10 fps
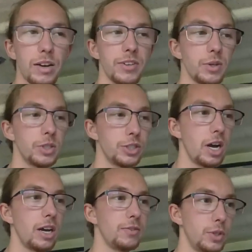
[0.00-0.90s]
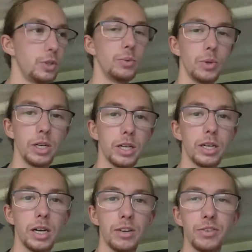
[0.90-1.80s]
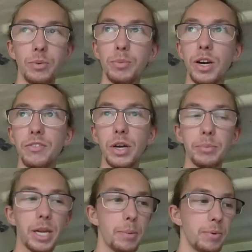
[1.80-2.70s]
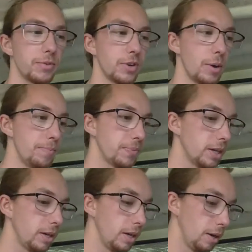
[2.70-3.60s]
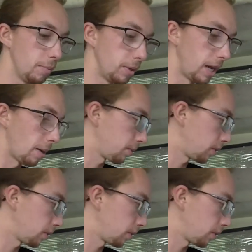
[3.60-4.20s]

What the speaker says: drive to work from wherever I'm camping from. But yeah, pretty